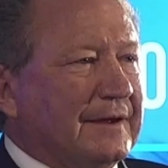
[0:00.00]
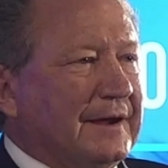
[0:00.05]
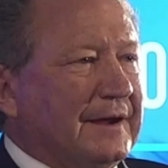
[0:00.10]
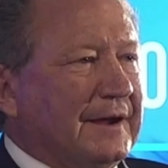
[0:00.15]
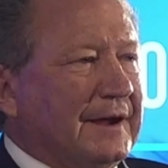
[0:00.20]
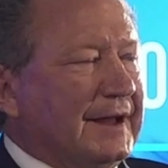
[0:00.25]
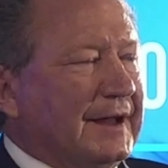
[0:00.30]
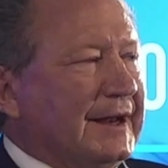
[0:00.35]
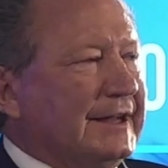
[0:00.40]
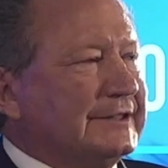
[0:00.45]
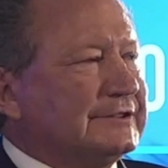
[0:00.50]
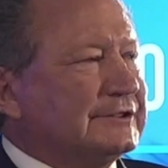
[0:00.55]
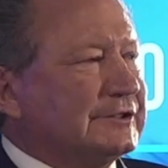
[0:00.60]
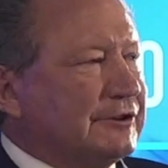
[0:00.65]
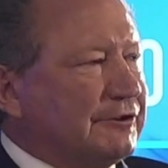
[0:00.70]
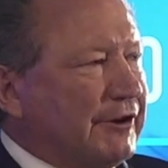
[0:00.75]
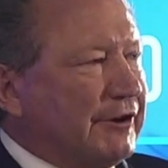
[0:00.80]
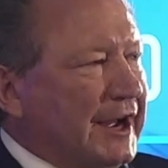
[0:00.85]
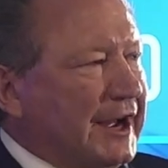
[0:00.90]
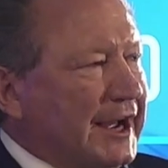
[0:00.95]
let's
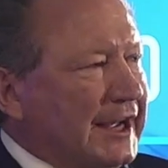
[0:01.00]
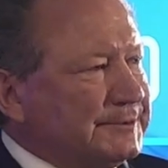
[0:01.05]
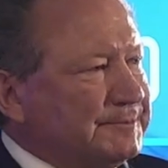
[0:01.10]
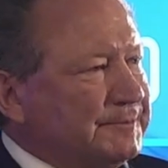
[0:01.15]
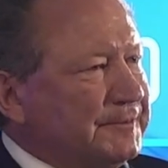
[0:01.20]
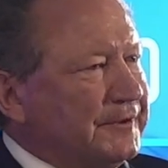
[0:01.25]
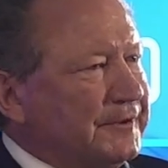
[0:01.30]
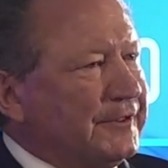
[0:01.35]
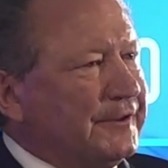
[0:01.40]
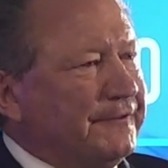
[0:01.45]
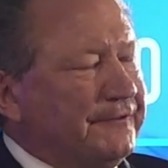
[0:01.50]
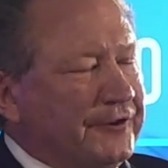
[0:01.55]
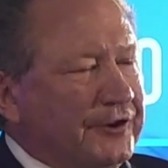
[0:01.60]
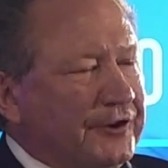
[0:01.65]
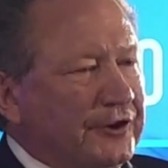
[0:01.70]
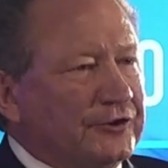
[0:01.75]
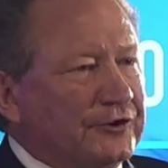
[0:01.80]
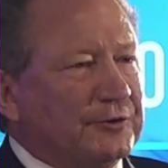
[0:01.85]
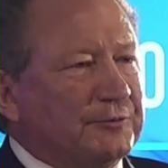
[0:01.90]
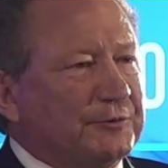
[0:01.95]
grasp the
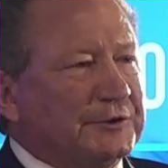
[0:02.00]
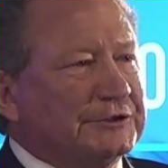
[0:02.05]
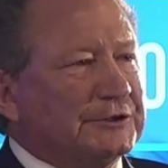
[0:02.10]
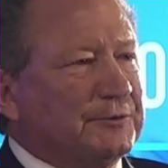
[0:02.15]
future which